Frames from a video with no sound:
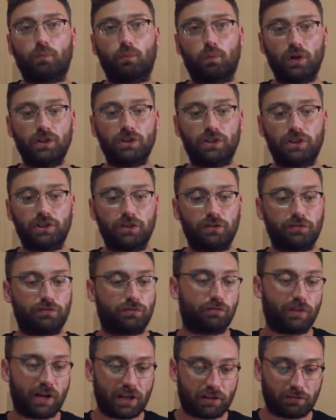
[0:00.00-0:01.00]
once
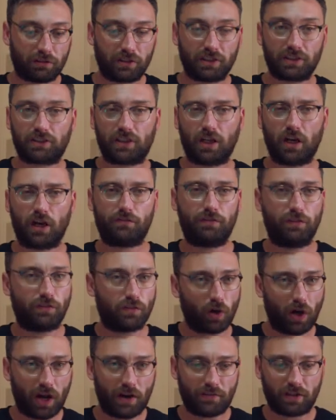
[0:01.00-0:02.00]
you've read through this stuff,
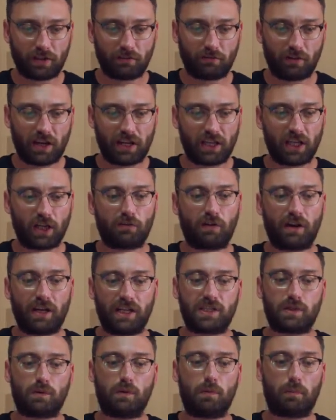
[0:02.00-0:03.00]
you've got everything ready, you're
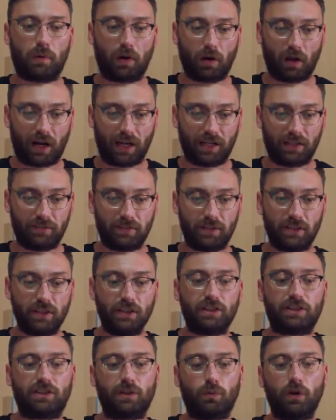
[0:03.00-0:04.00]
ready to apply.
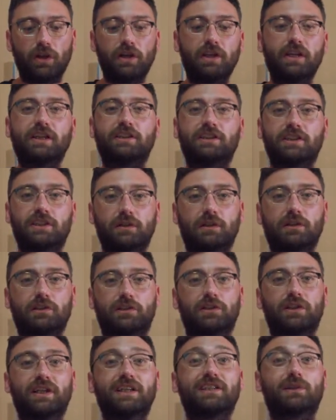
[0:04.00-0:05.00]
So what you need to do
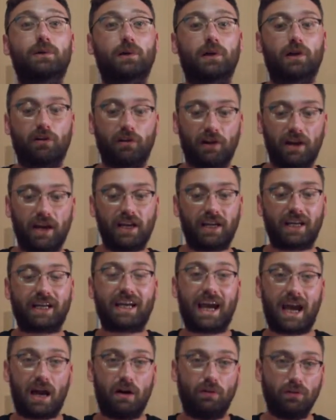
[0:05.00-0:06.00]
is you need to create an
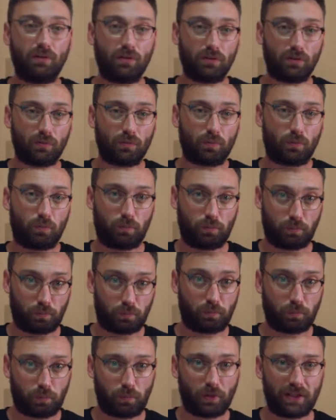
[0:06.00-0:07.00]
account
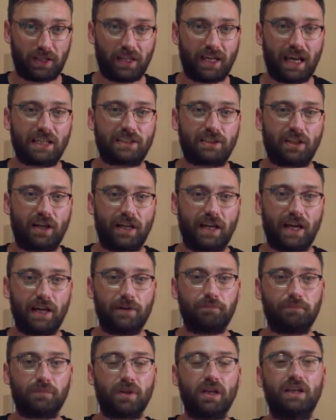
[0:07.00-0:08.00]
with the
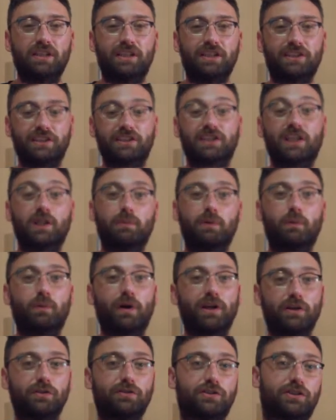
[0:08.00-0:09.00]
SIA. This is going to be
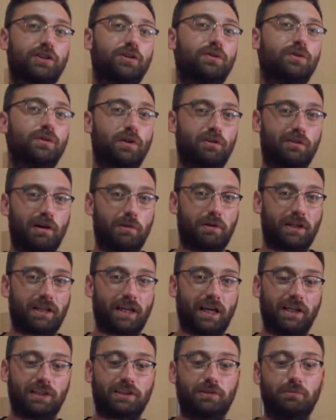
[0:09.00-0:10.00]
where you do your
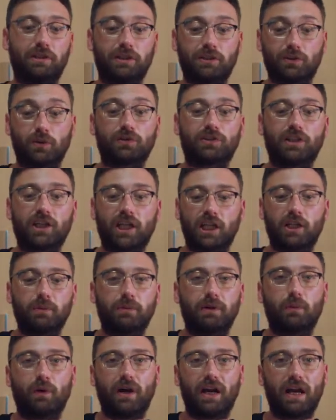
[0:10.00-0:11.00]
application, but it's also going
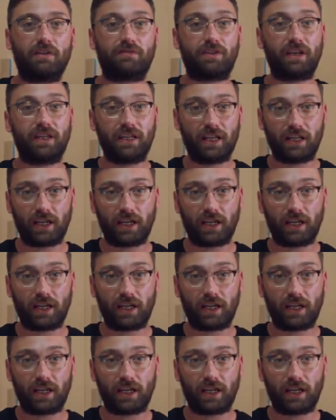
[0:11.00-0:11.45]
to be where, if they